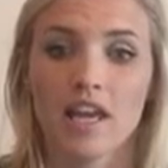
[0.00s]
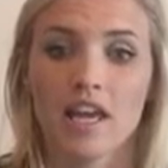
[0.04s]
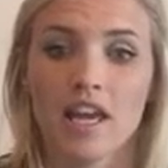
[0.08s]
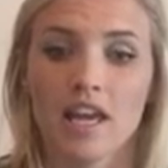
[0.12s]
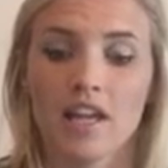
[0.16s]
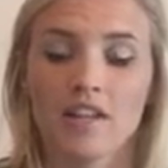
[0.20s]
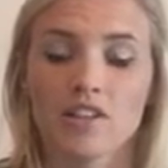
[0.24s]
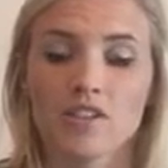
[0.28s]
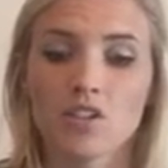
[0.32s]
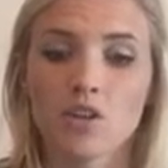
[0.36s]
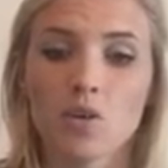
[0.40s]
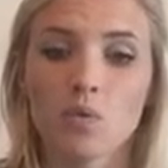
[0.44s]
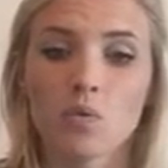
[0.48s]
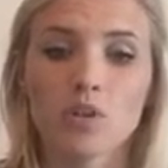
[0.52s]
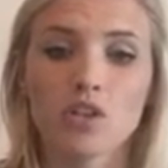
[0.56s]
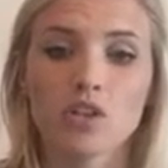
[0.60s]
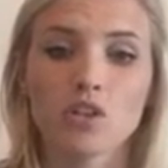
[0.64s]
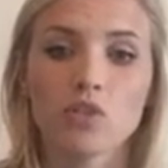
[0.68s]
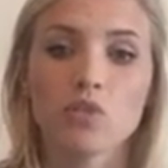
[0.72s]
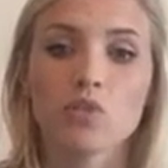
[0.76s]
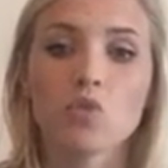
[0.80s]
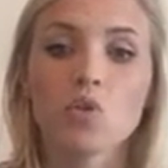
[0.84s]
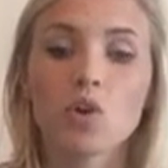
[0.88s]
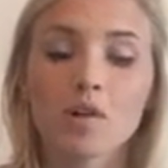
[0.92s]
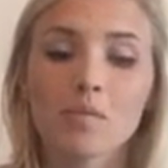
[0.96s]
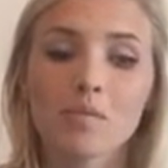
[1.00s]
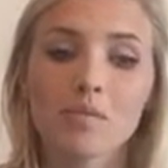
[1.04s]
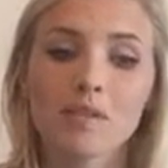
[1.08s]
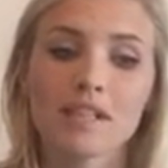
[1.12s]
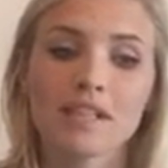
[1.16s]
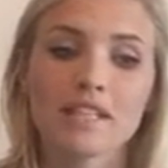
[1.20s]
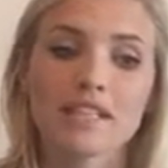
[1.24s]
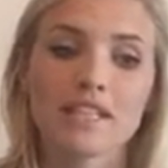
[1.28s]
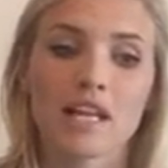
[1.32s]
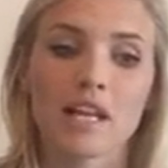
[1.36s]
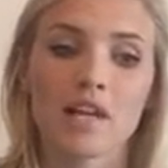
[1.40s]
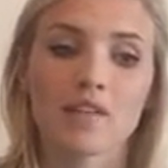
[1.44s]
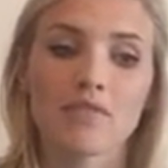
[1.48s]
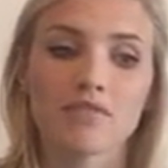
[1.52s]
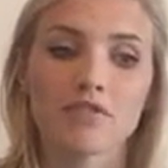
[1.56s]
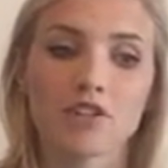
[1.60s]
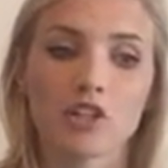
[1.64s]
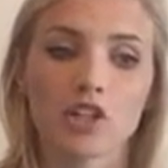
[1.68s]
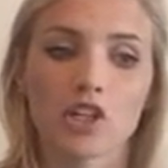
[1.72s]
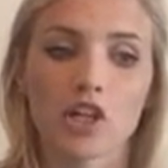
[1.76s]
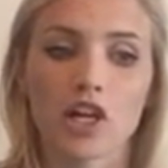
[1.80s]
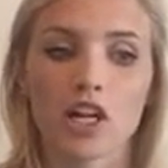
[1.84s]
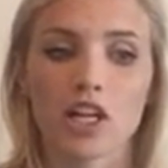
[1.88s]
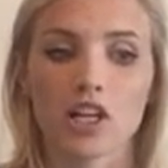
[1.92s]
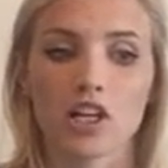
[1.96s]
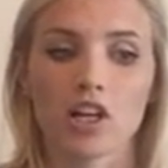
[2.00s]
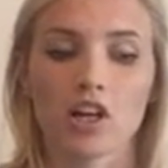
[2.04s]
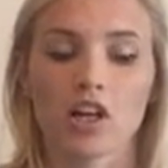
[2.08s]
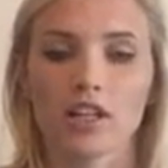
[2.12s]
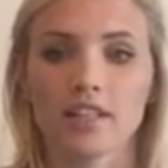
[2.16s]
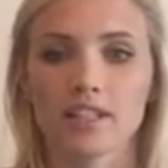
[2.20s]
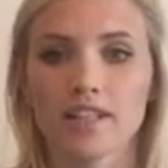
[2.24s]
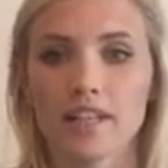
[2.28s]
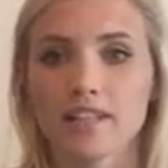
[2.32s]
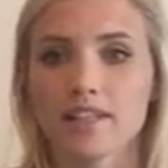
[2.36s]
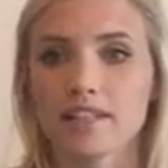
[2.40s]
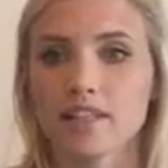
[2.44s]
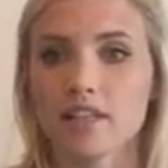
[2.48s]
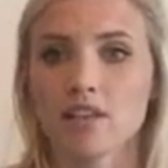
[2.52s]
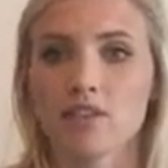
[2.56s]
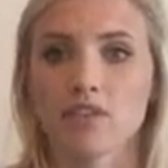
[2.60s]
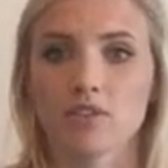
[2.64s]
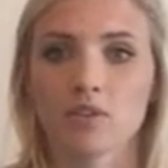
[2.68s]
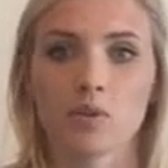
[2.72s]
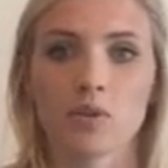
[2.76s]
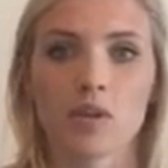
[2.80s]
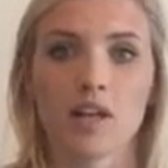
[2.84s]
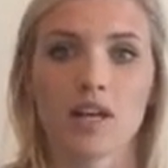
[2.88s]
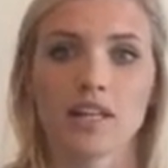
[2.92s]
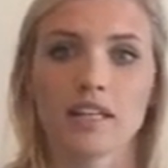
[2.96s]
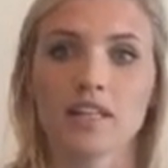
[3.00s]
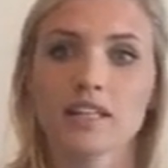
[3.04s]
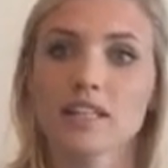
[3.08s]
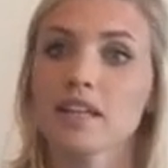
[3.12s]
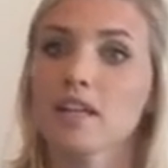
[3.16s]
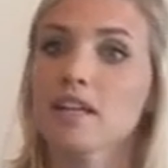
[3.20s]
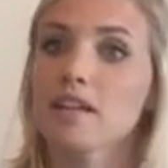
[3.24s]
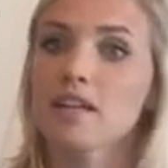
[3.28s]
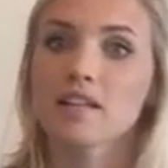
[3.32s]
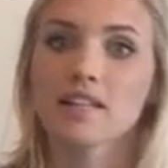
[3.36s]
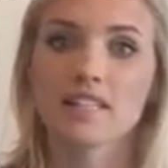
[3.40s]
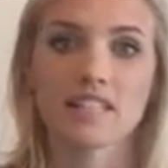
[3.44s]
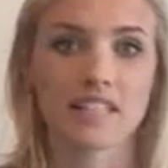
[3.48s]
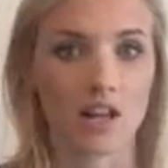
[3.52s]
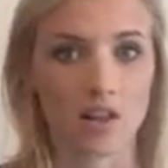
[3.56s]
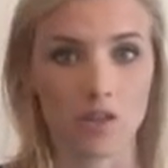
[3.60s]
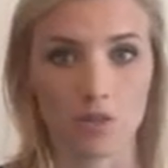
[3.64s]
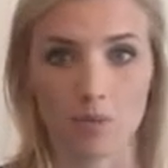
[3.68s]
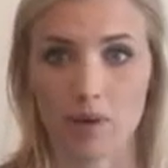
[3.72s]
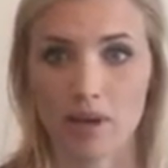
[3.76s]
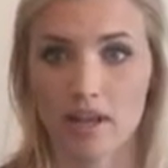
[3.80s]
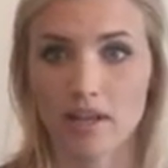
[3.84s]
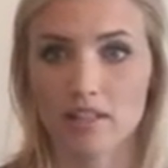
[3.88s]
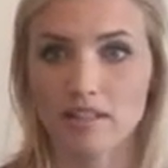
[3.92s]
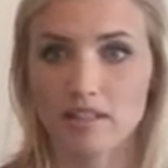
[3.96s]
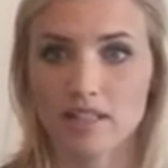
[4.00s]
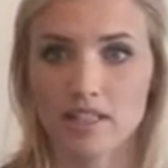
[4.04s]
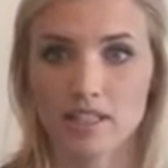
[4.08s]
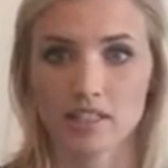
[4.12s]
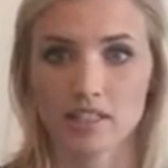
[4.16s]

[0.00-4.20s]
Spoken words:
And so when you normally sign up for a credit card, let's say through like Southwest